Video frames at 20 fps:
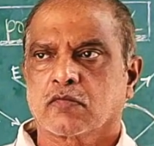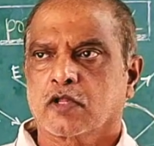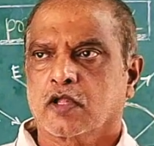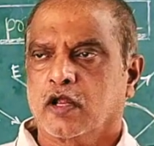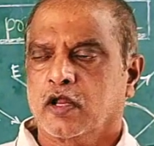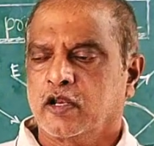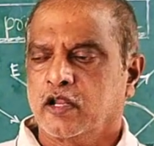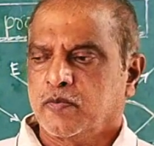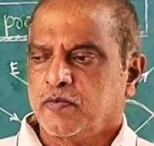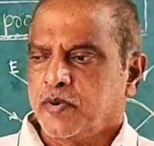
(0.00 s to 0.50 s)

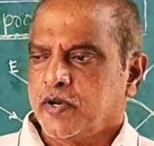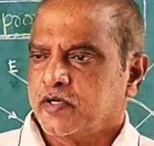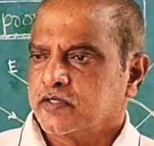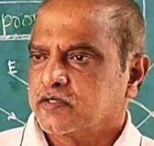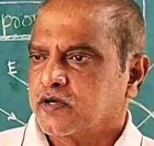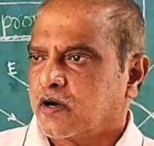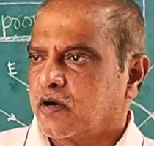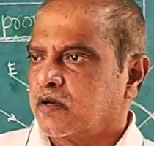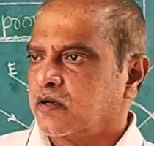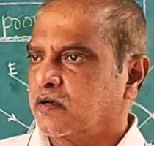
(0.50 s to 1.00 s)
It depends
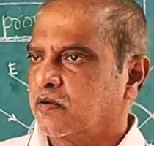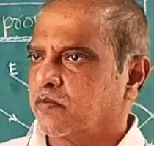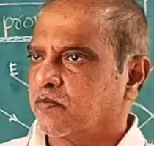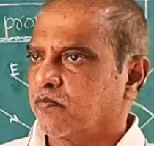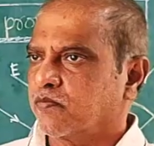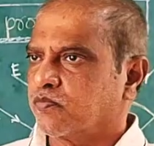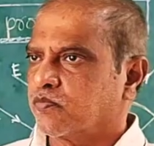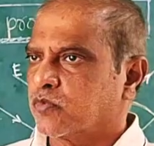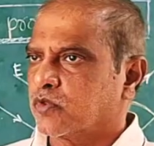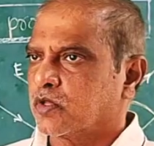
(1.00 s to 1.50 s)
on
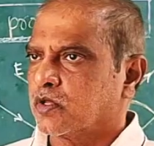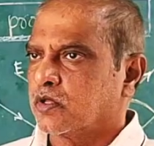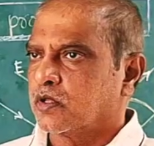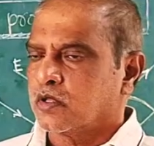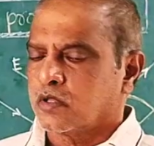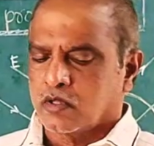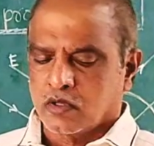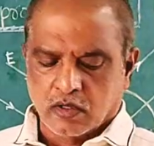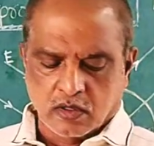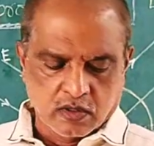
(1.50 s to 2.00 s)

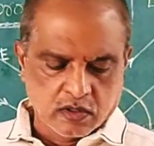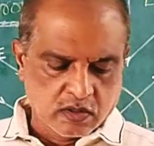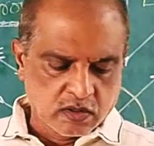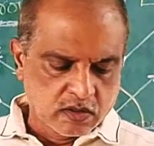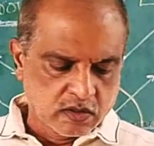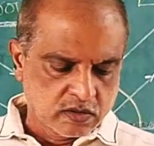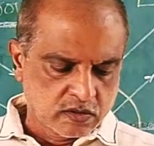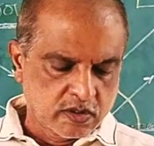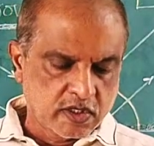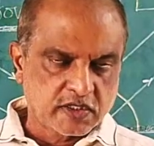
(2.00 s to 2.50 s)

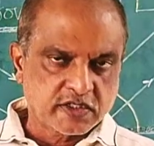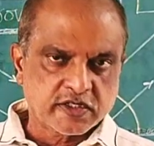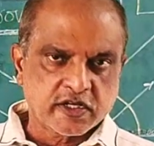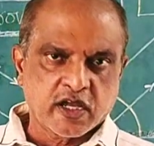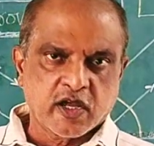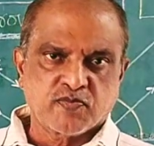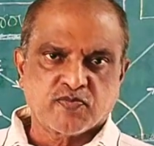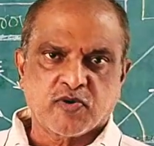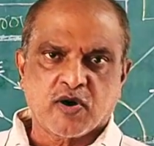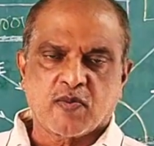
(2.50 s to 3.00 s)
the
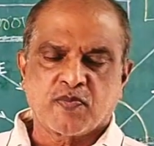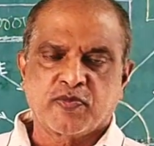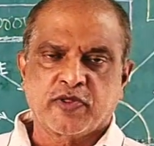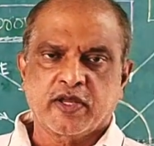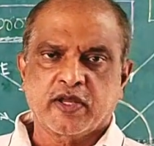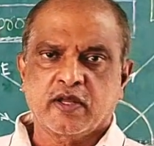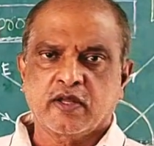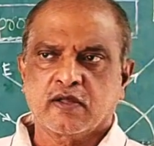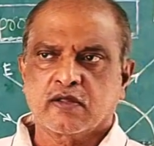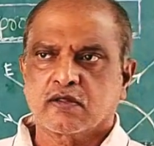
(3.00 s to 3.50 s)
shape of
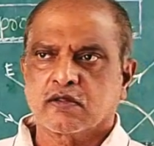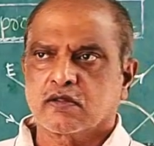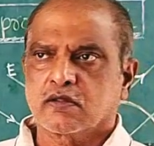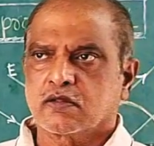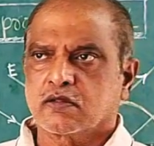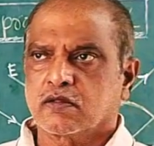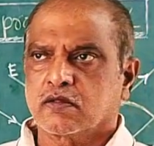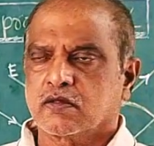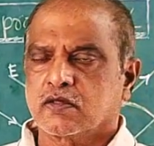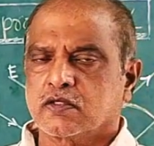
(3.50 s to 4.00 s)
the
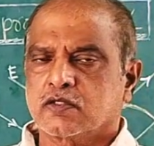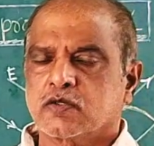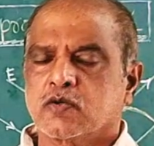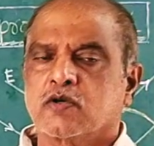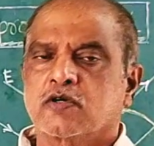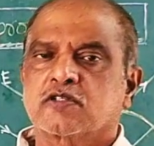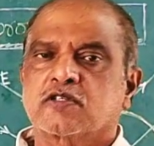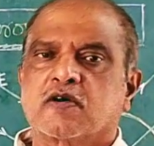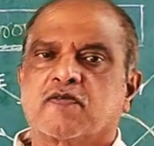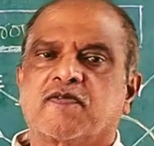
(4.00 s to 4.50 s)

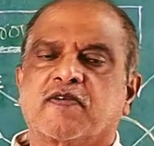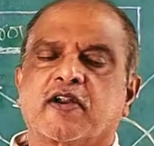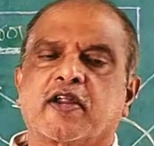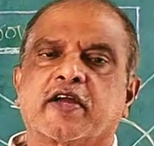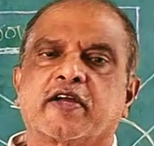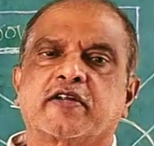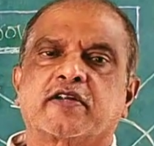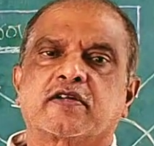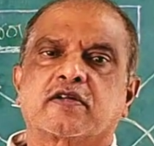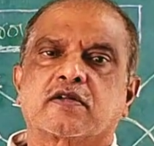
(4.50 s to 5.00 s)
source of
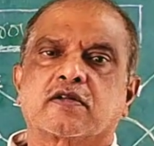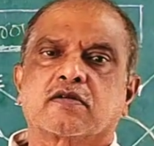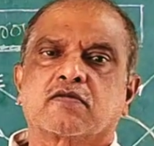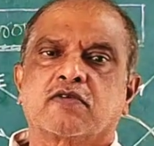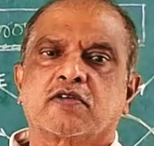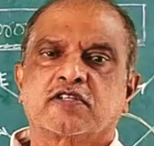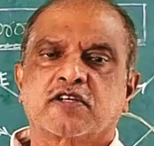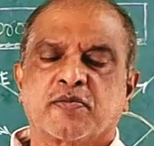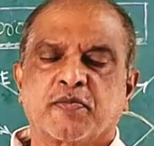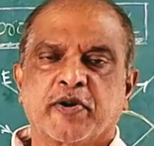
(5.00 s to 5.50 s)
light
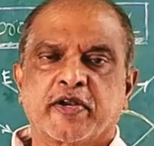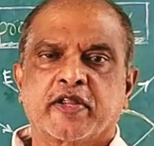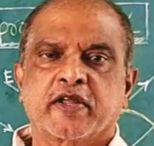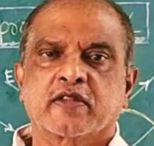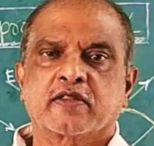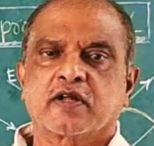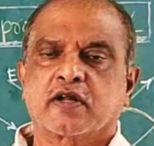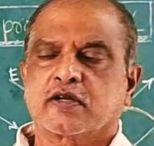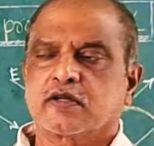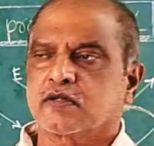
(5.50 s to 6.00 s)
which emitting
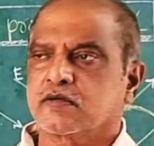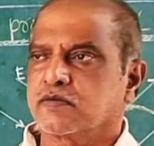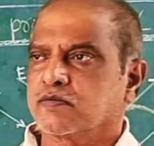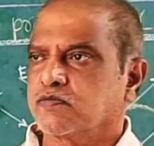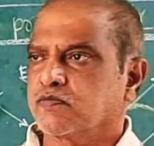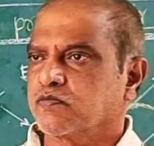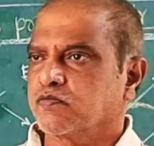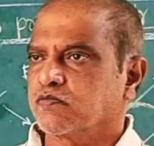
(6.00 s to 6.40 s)
that,